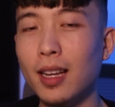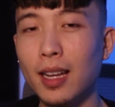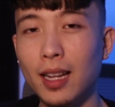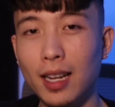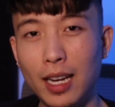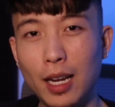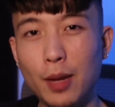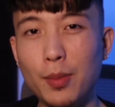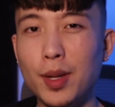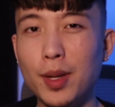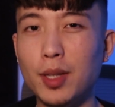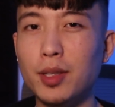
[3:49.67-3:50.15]

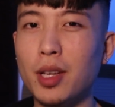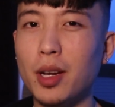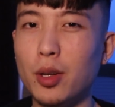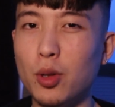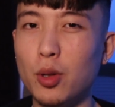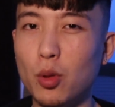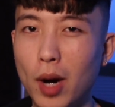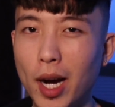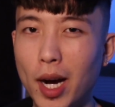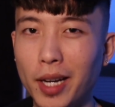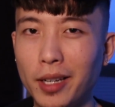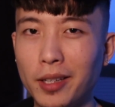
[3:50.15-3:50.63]
Let me tell
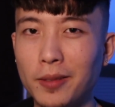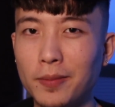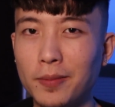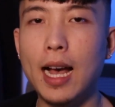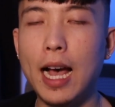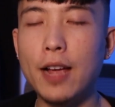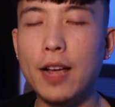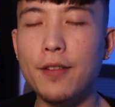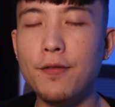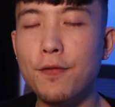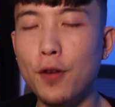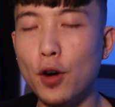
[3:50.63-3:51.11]
you why.
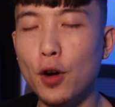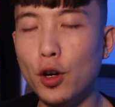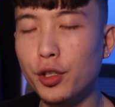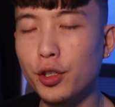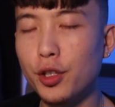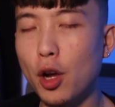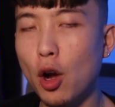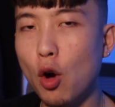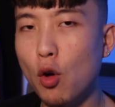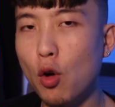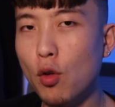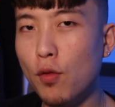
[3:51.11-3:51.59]
I first
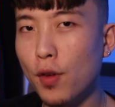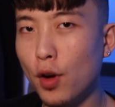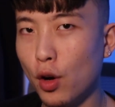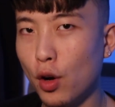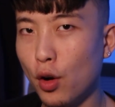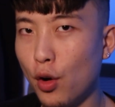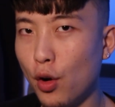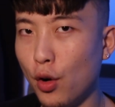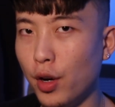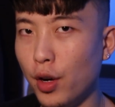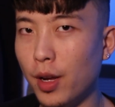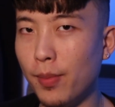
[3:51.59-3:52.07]

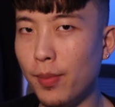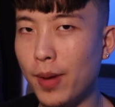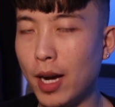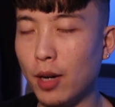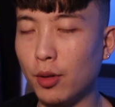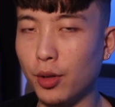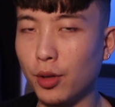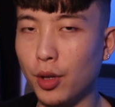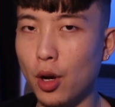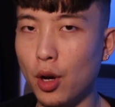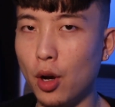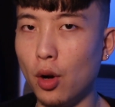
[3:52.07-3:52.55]
overheard
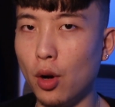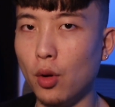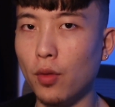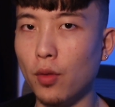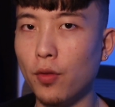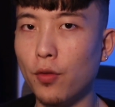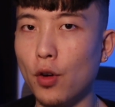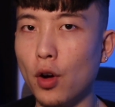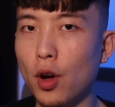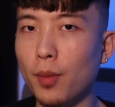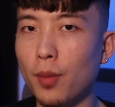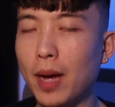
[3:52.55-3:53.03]
about Go
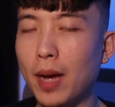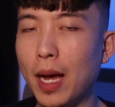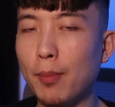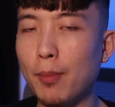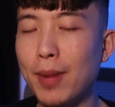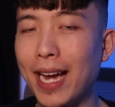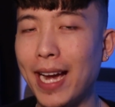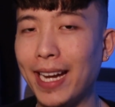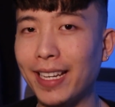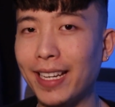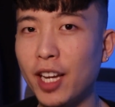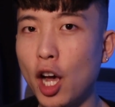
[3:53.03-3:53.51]
from
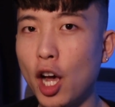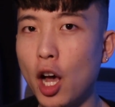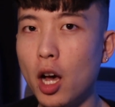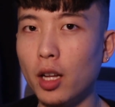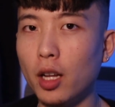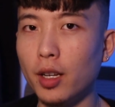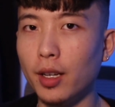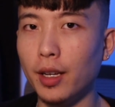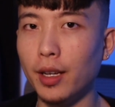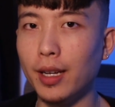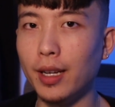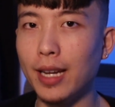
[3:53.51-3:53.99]
my
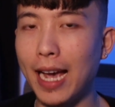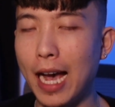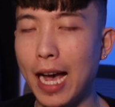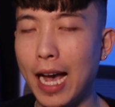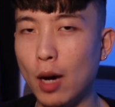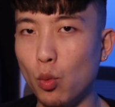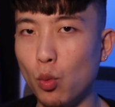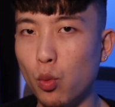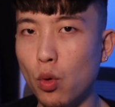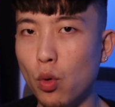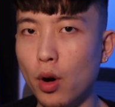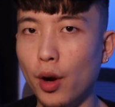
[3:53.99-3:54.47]
colleague
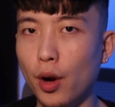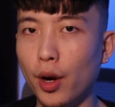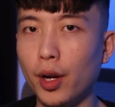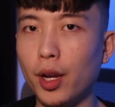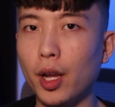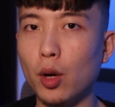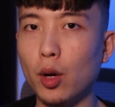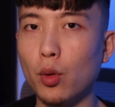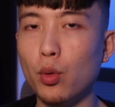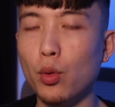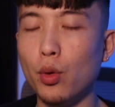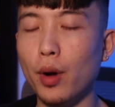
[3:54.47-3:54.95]
at work
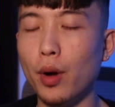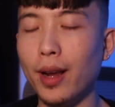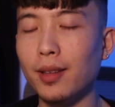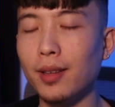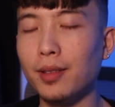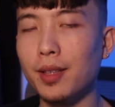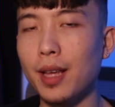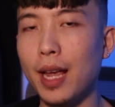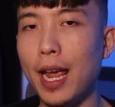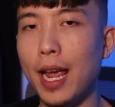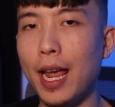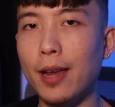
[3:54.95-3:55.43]
who
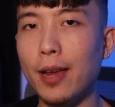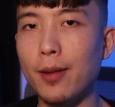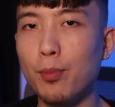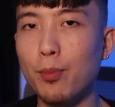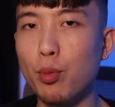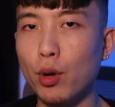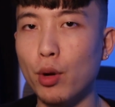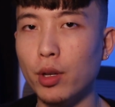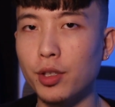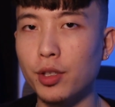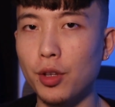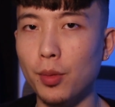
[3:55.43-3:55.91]
is a
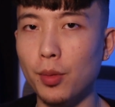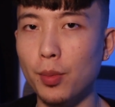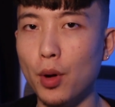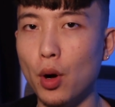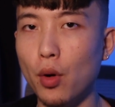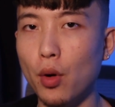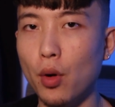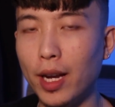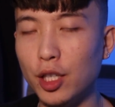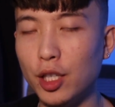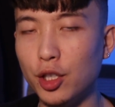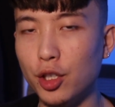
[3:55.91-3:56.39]

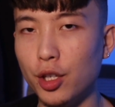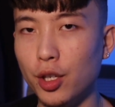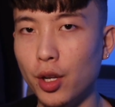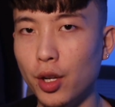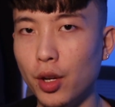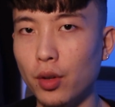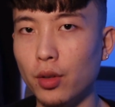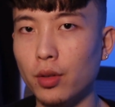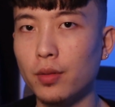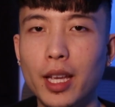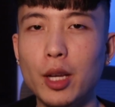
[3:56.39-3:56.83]
principal engineer.